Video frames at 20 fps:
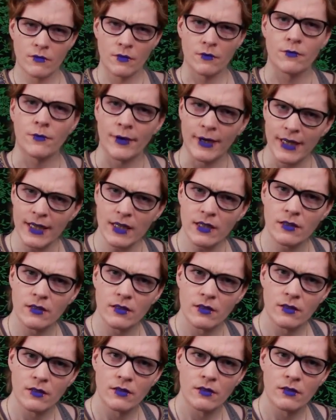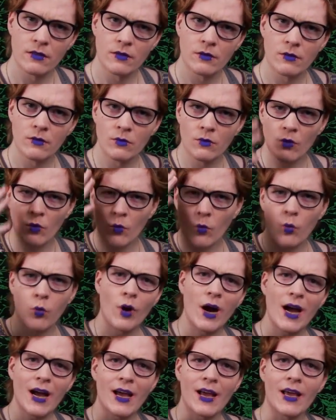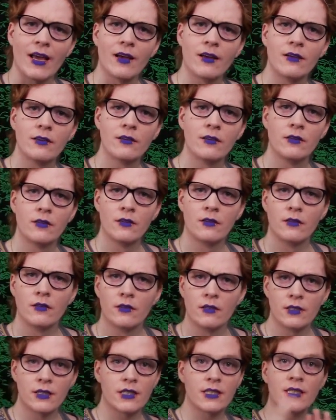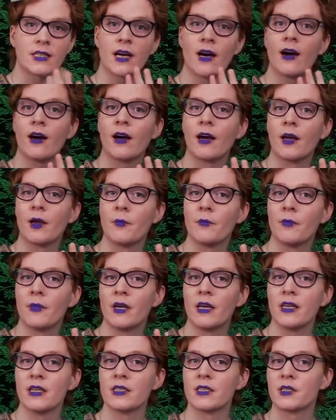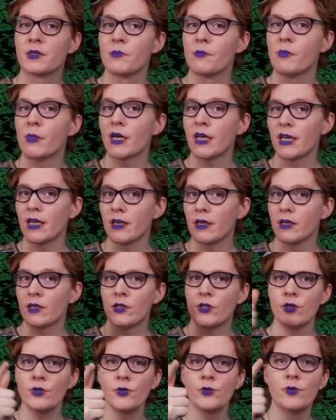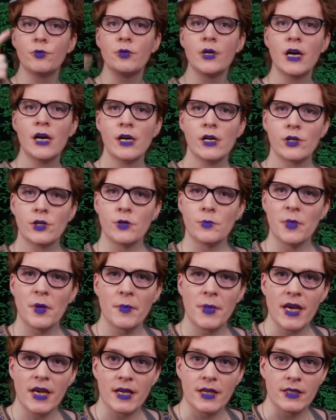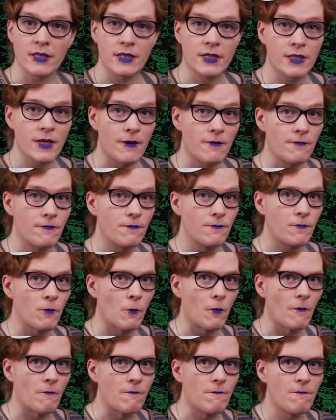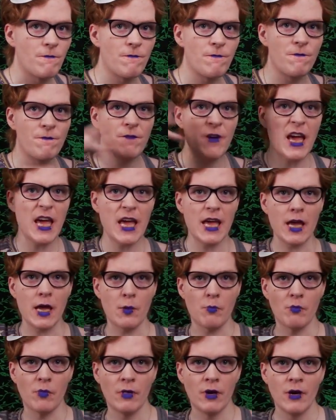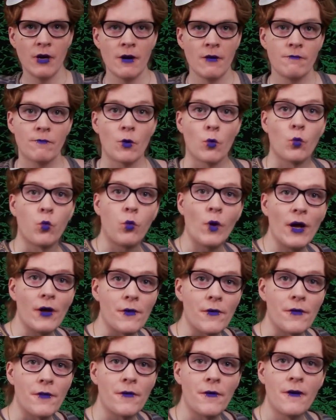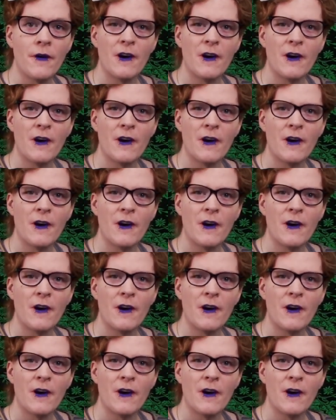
For free? Why? Time is money. You should be making stuff for fame, for wealth,